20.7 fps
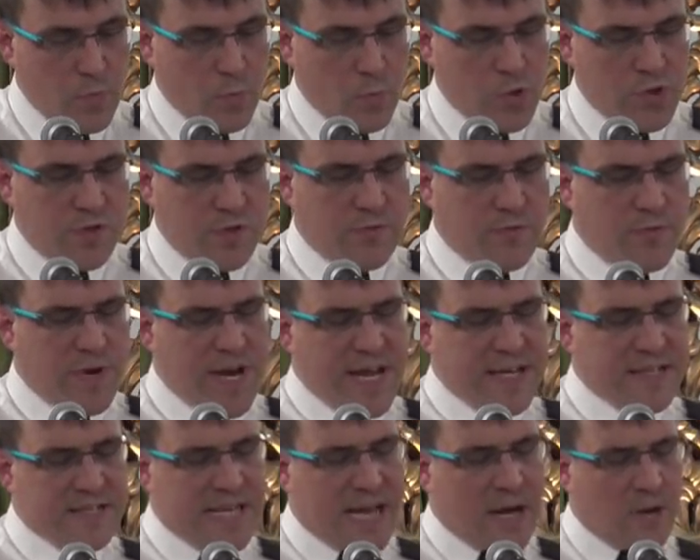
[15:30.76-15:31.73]
Would you have
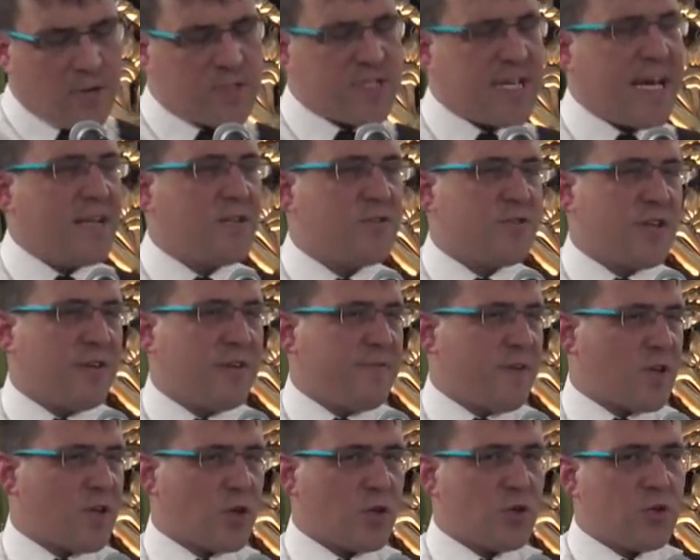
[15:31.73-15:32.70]
raced outside
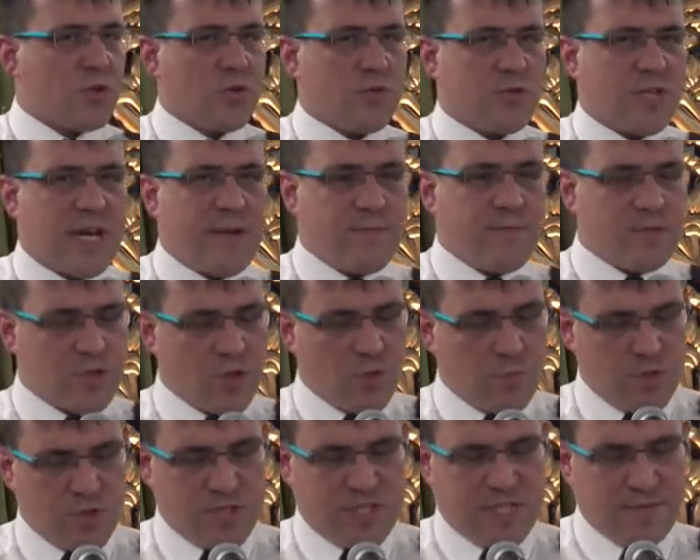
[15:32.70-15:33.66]
traffic and cut drivers
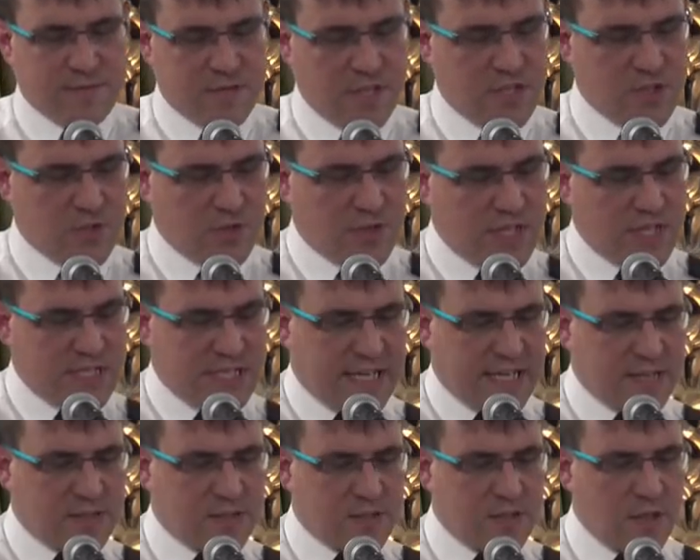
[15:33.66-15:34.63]
up just after you took your
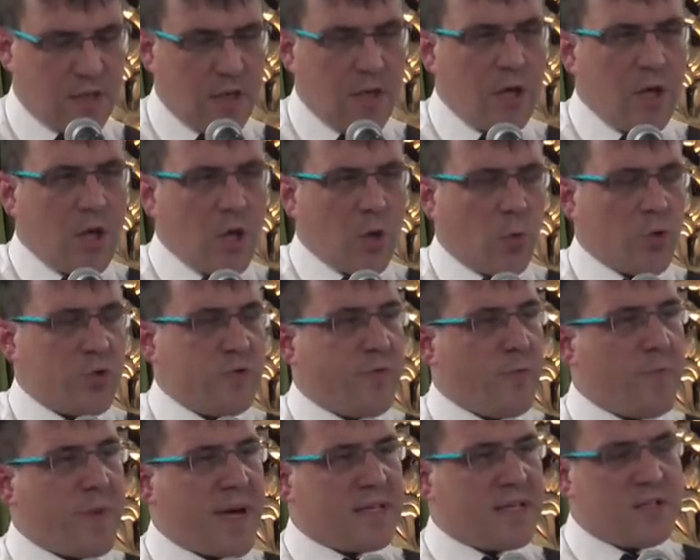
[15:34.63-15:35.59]
test? Would you
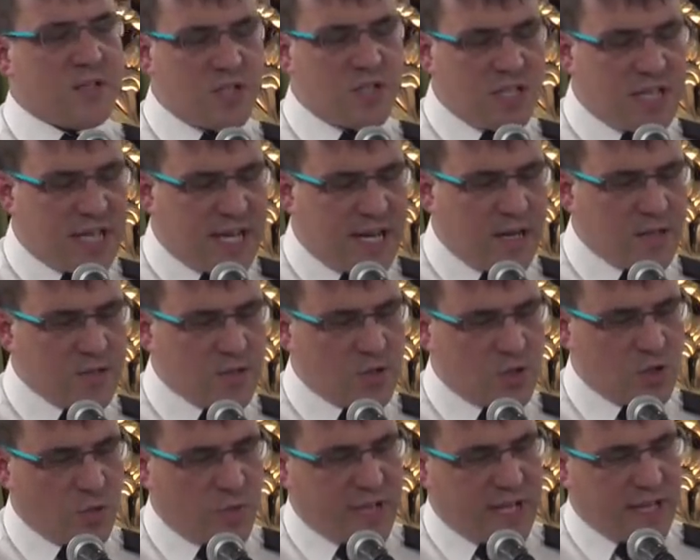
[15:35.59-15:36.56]
have abandoned your cars on
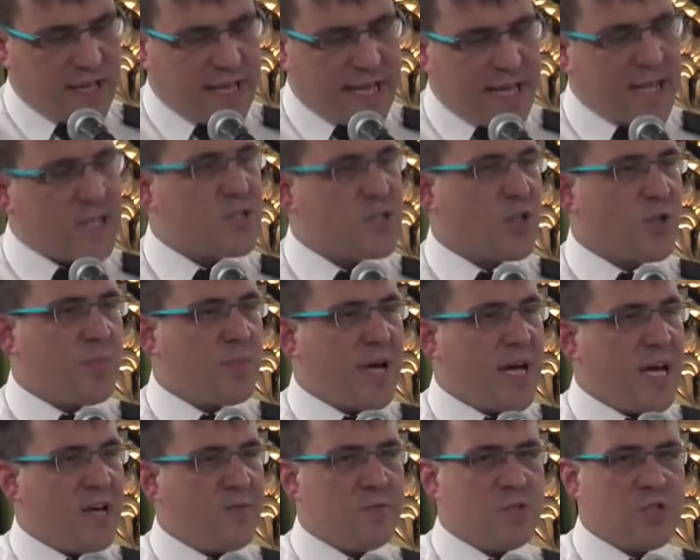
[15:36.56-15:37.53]
double yellow lines or the
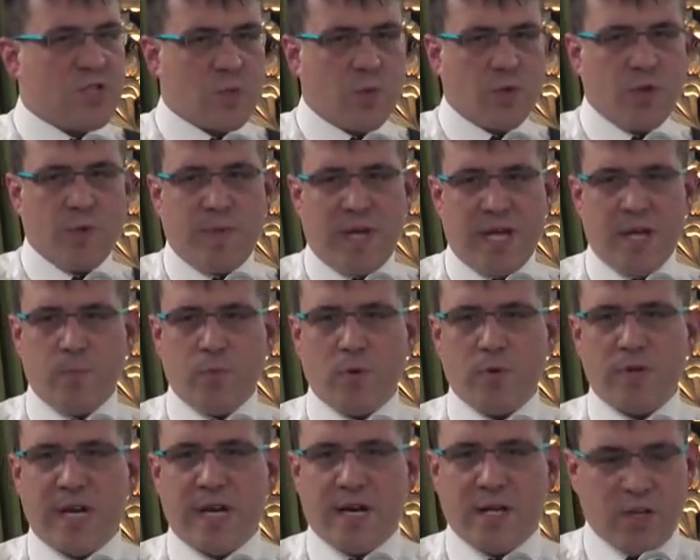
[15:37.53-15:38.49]
pavement so other
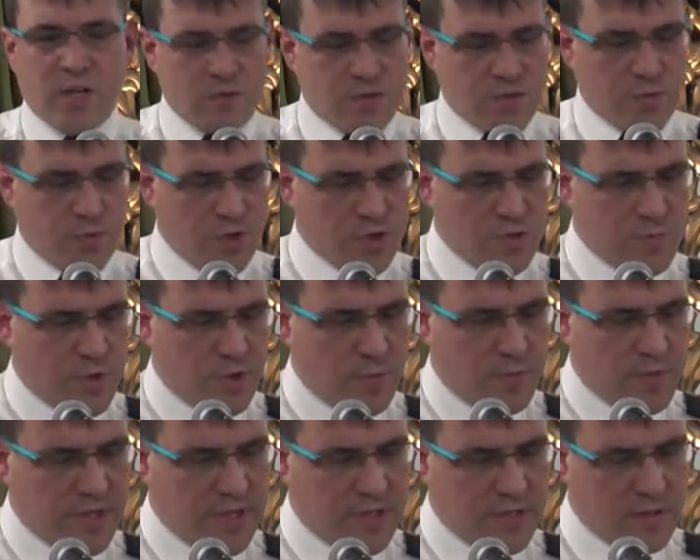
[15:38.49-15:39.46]
people can't use the roads
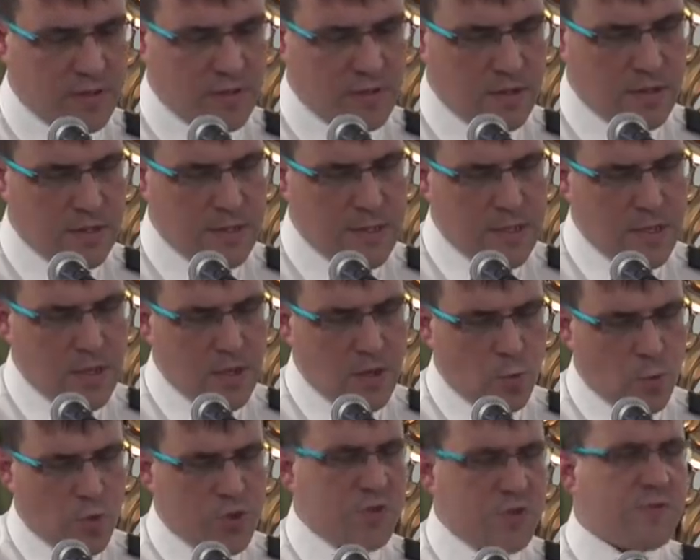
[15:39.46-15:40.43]
properly?
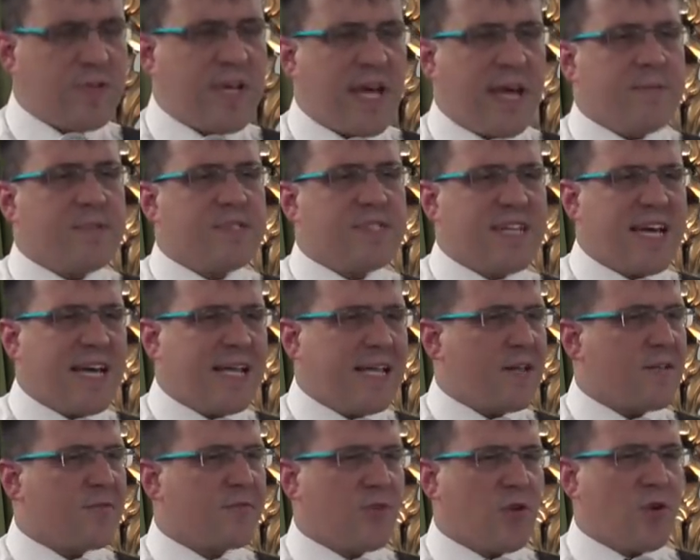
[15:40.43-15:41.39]
Would you have kept
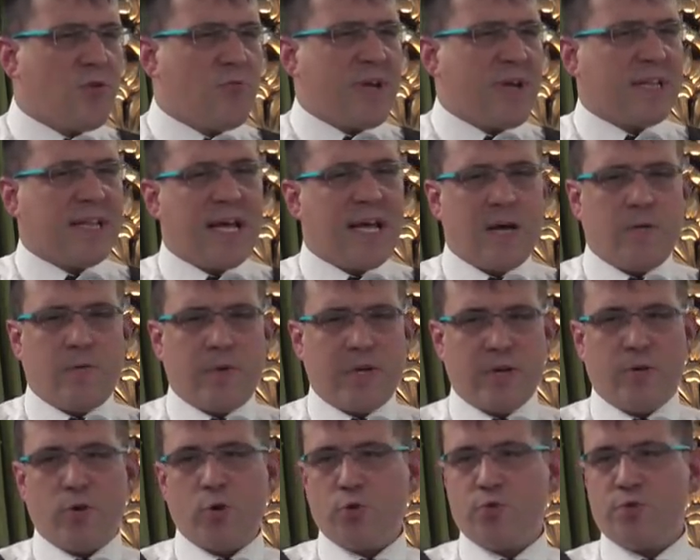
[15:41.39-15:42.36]
sailing through a red light when
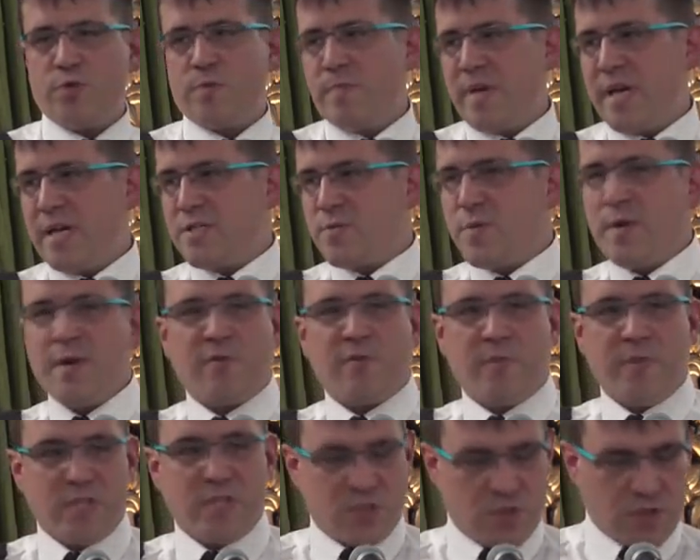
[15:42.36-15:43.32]
you're 100 metres away
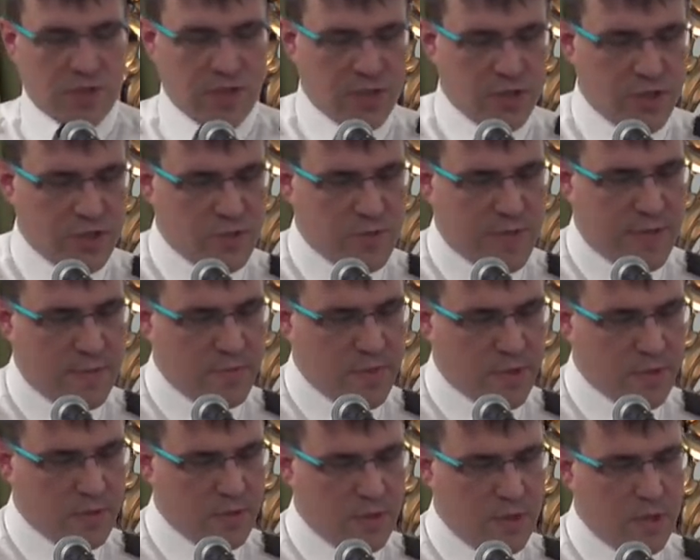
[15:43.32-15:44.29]
from it and suddenly going to amber?